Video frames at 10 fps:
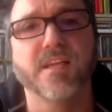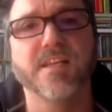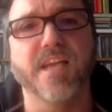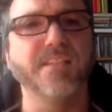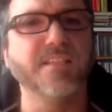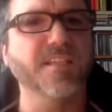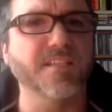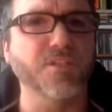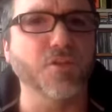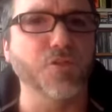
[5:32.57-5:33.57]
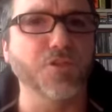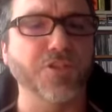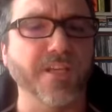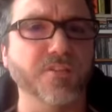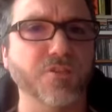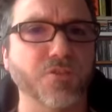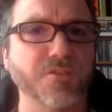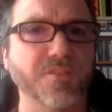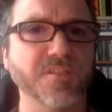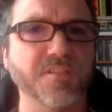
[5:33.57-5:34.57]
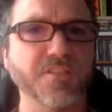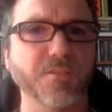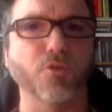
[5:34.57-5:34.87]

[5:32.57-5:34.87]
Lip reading: The idea that social change consists in the